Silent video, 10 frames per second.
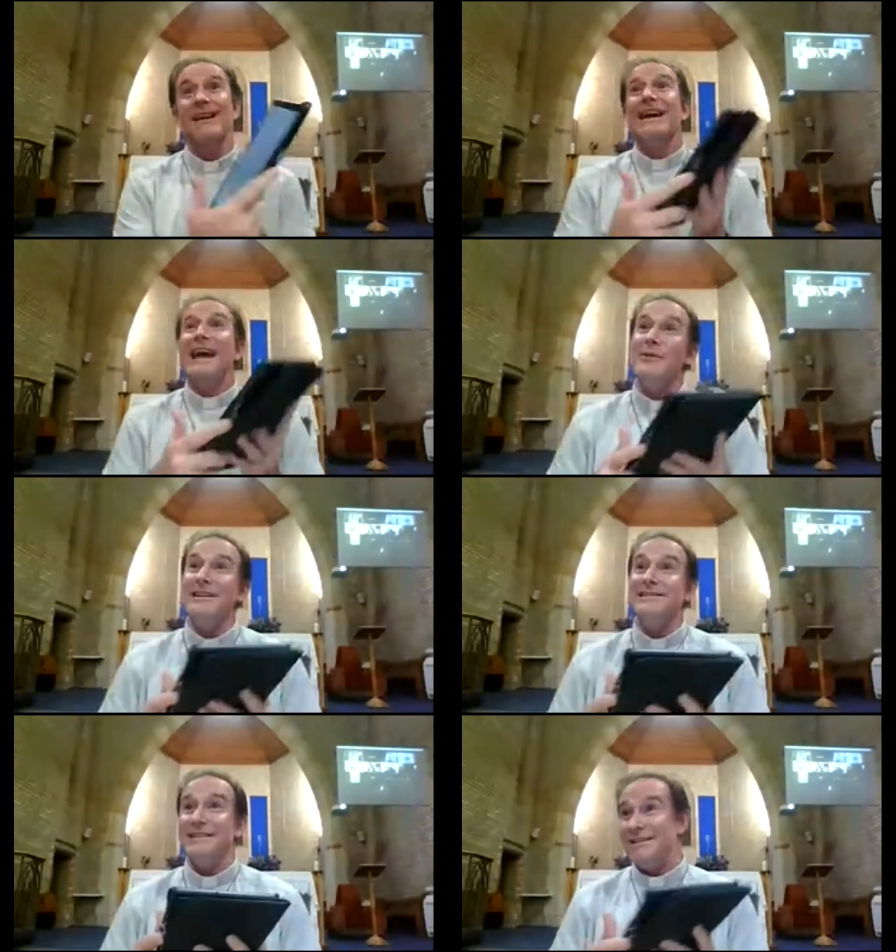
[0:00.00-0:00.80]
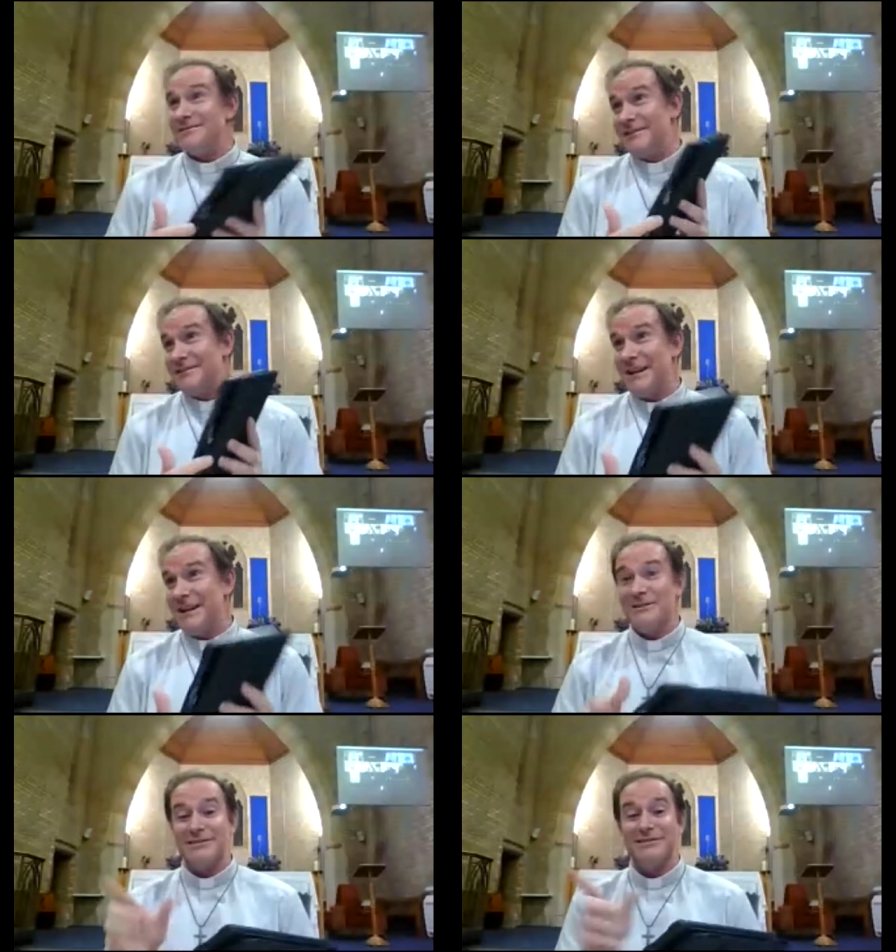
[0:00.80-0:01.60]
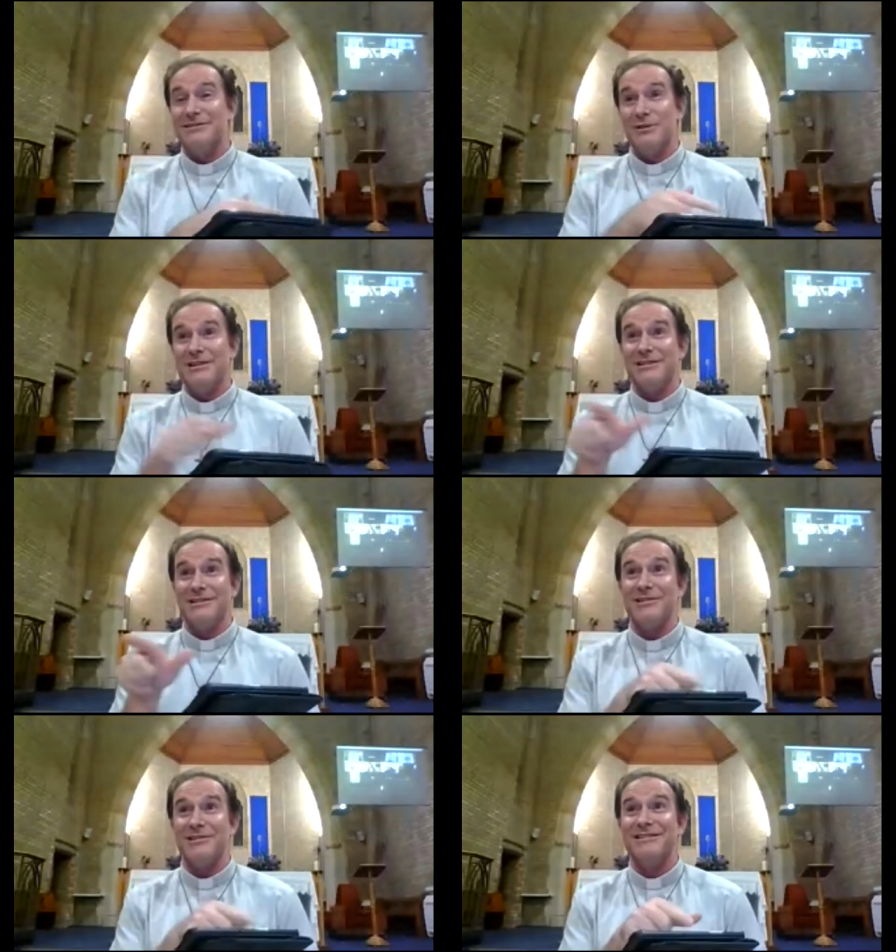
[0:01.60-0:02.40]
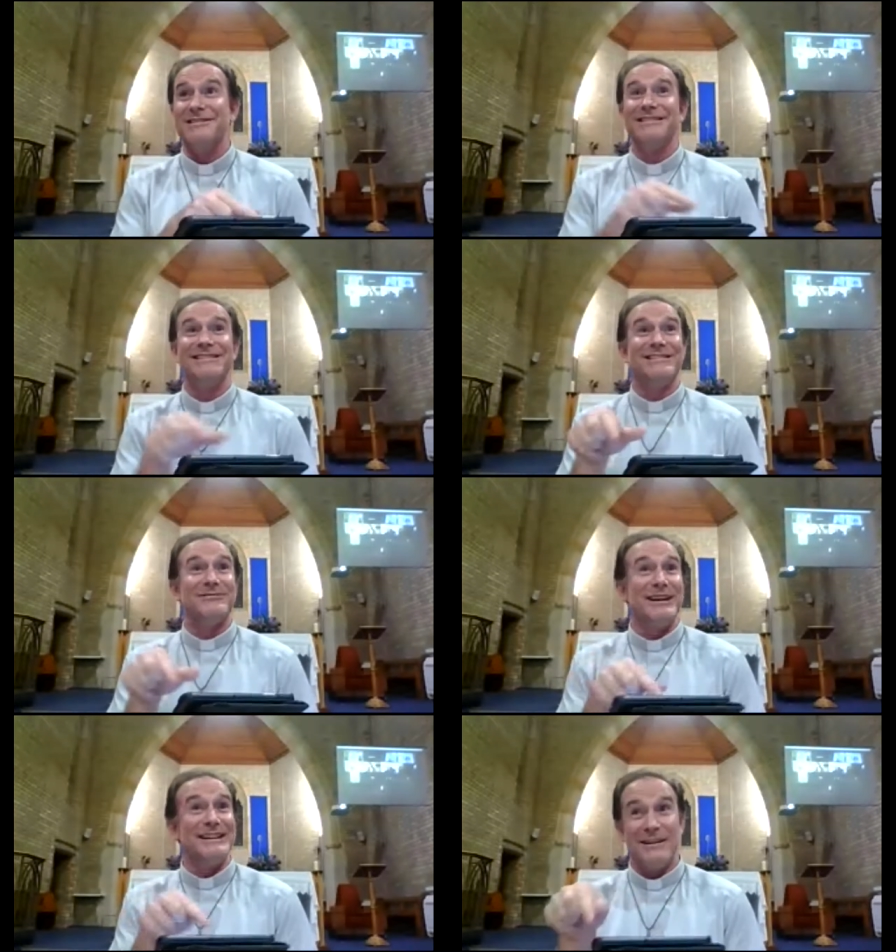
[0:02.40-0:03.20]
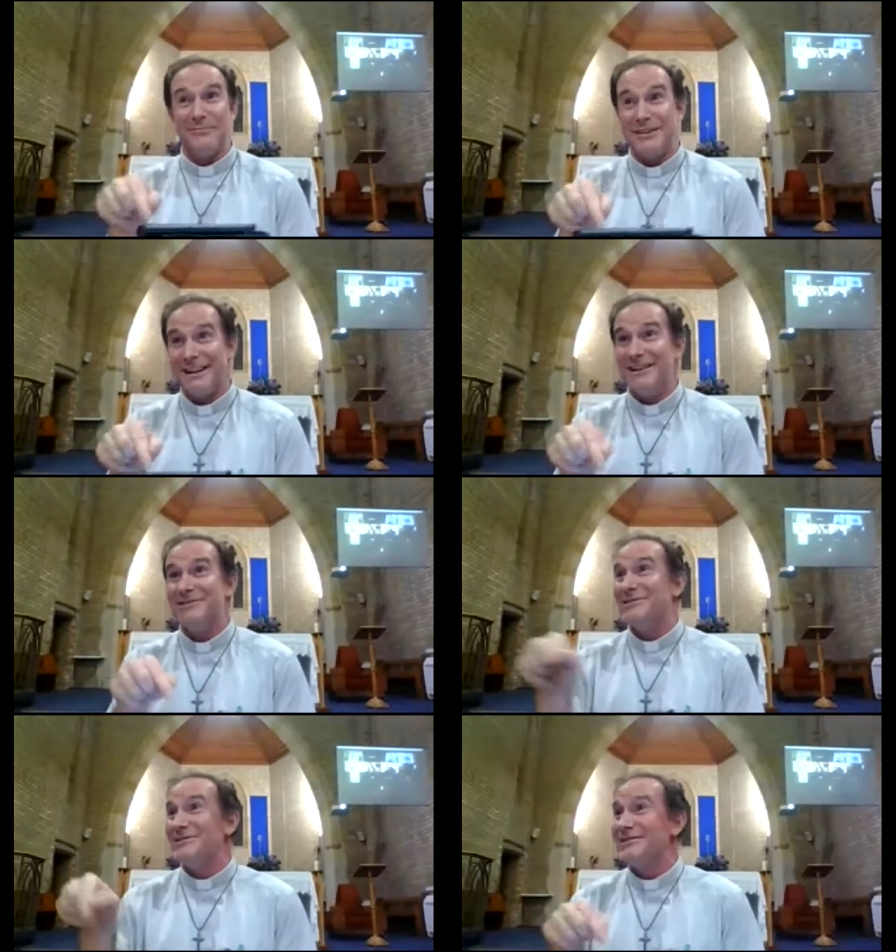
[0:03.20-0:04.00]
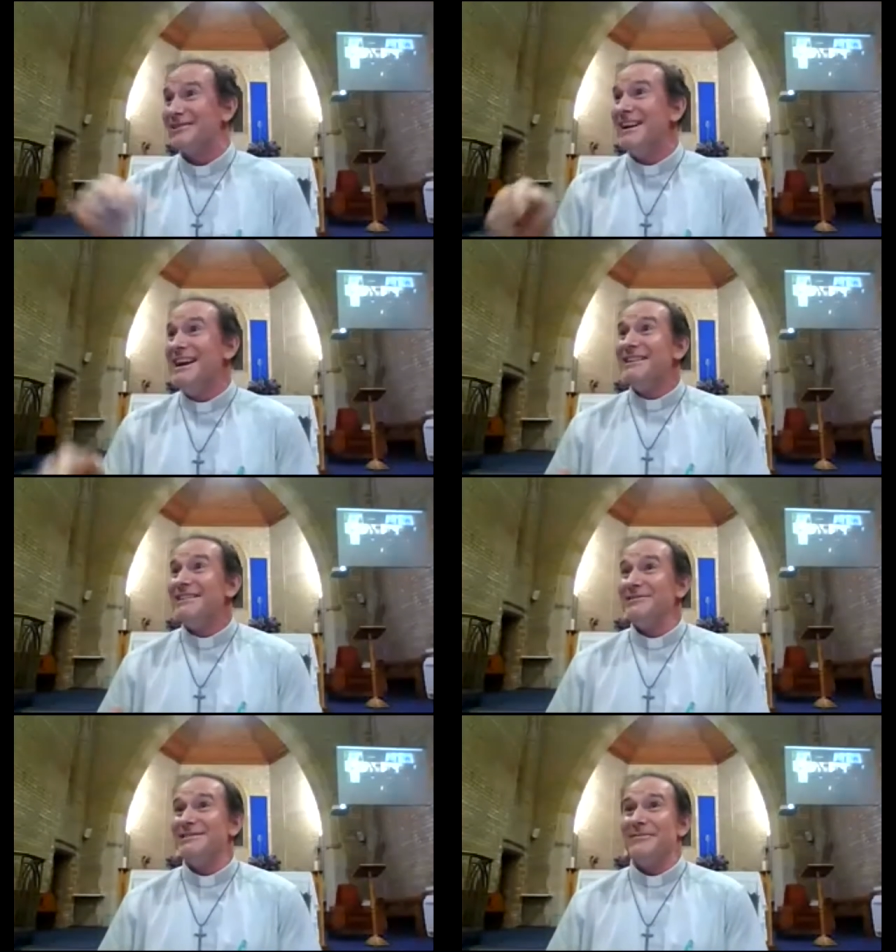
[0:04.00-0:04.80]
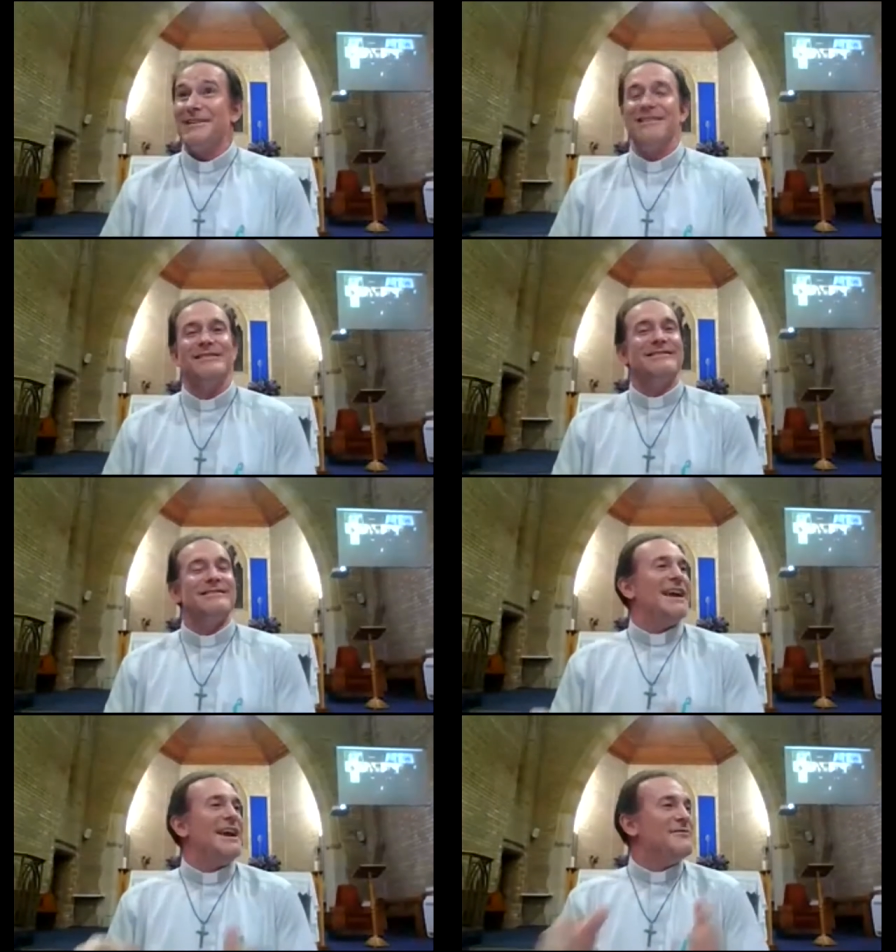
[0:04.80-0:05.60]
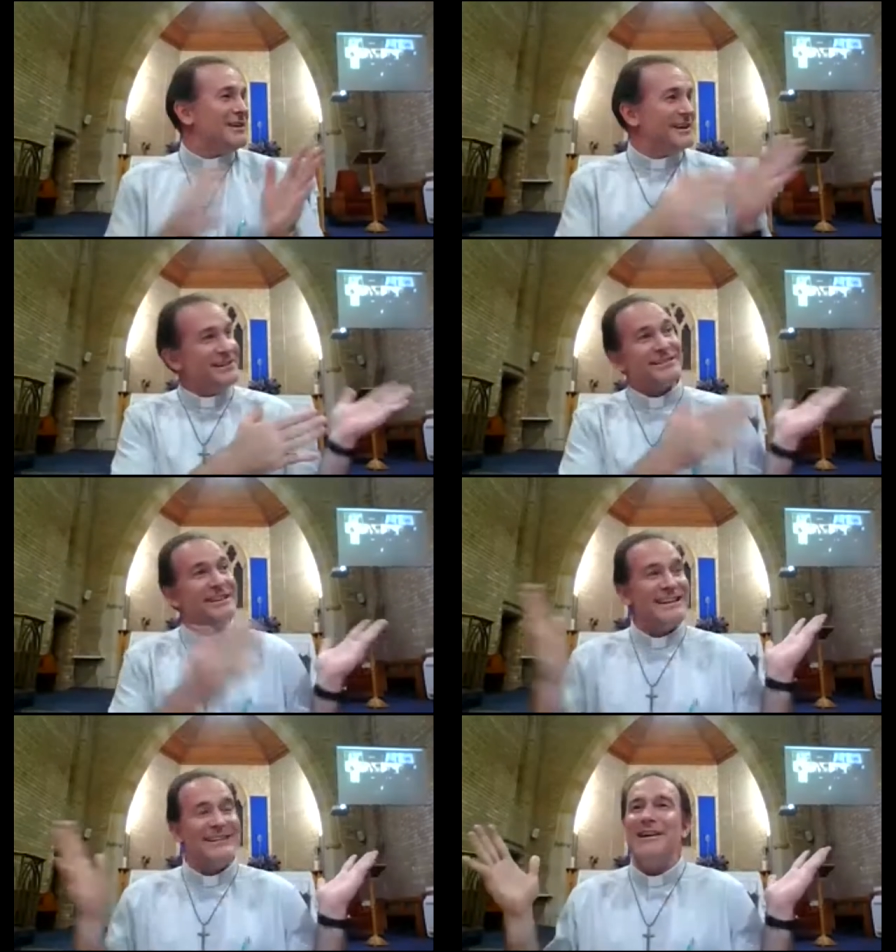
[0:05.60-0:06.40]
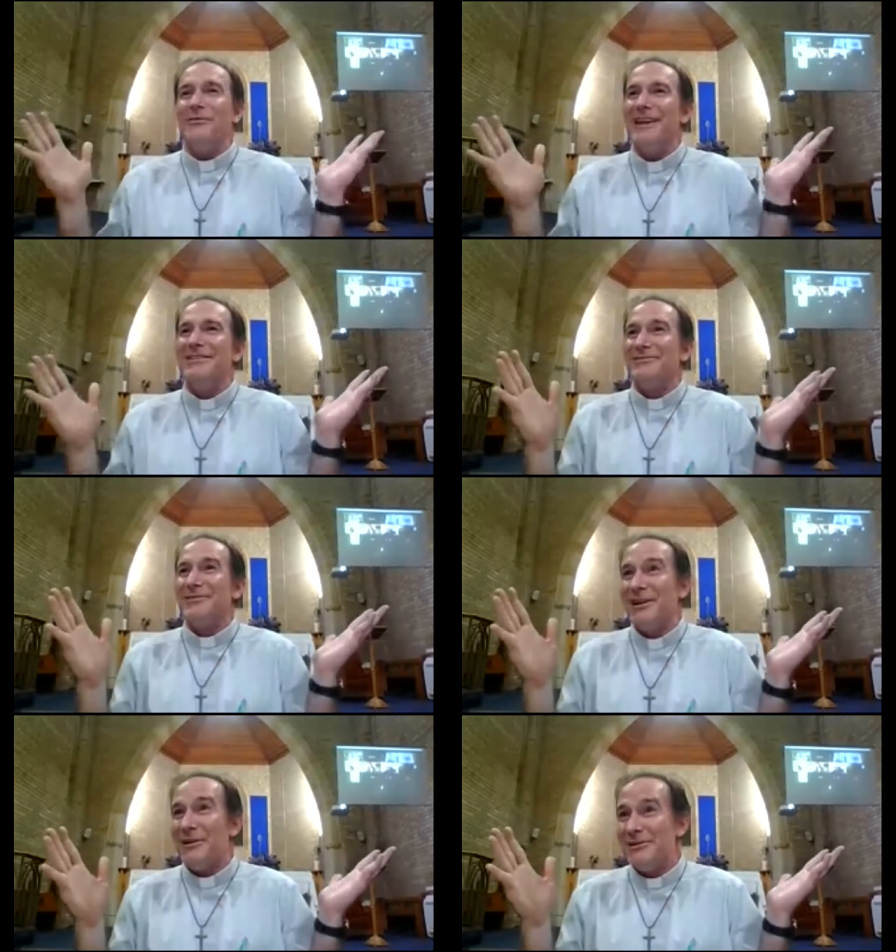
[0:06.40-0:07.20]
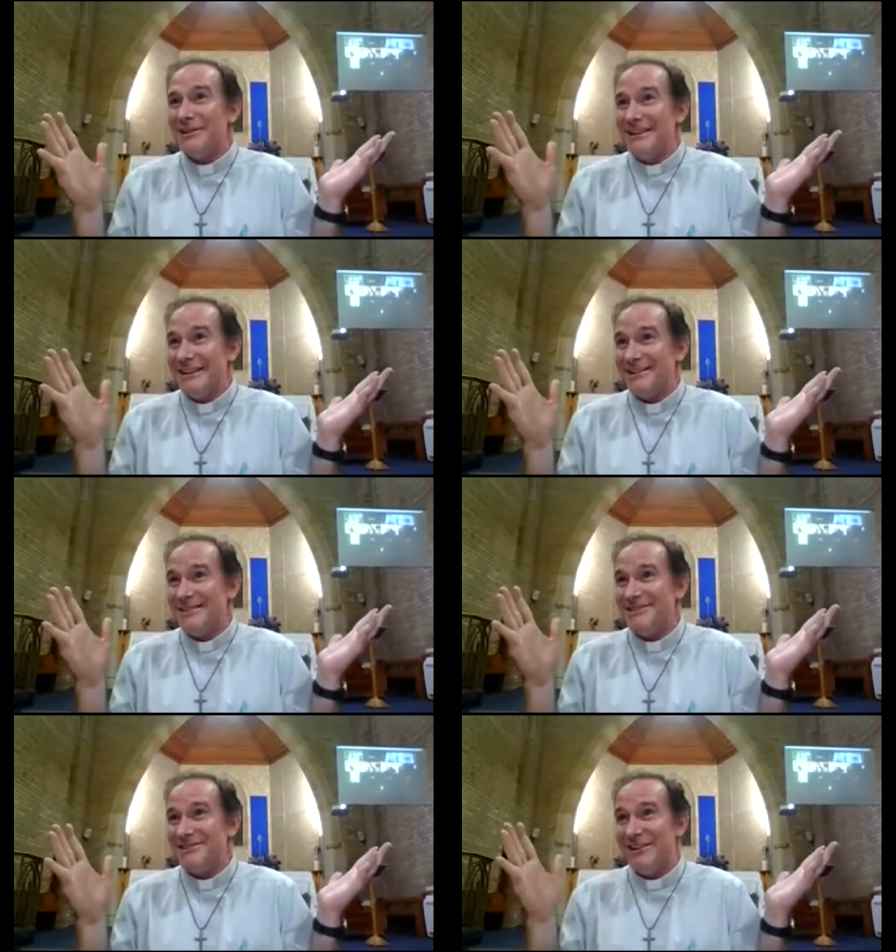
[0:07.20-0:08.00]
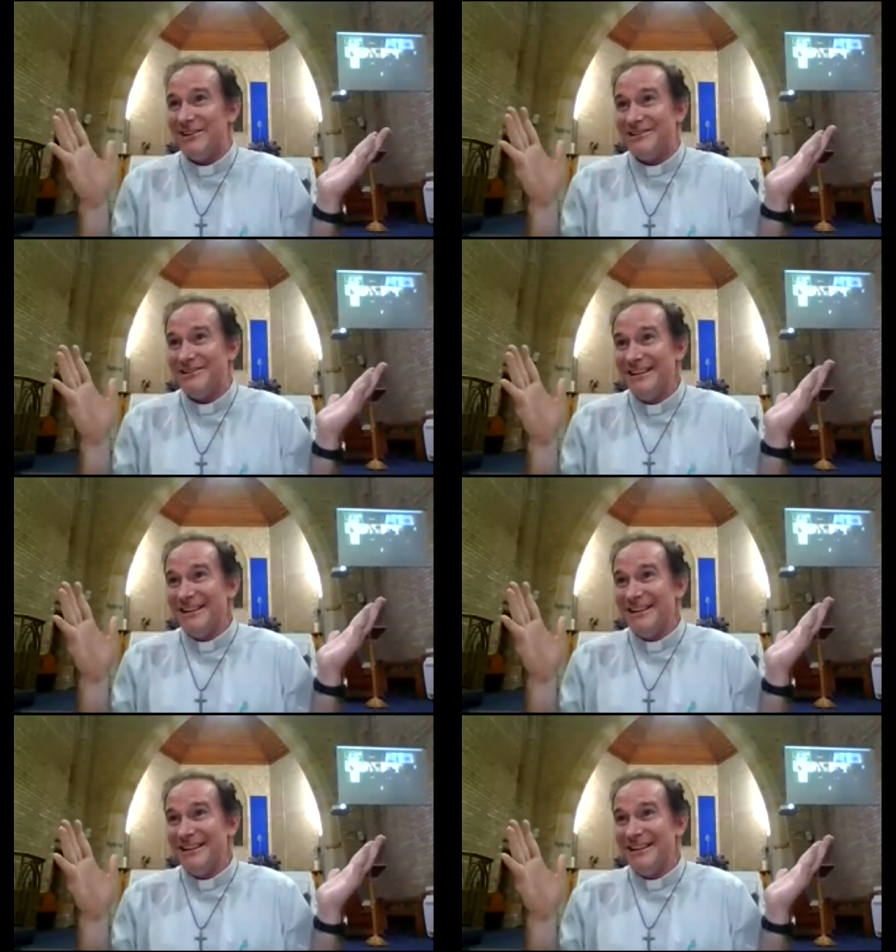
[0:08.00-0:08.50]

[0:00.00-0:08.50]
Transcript: How easy it is on the tablet to switch across to, to read something else or to do something else. Everyone else thinking, oh wow, he's very holy here in the church.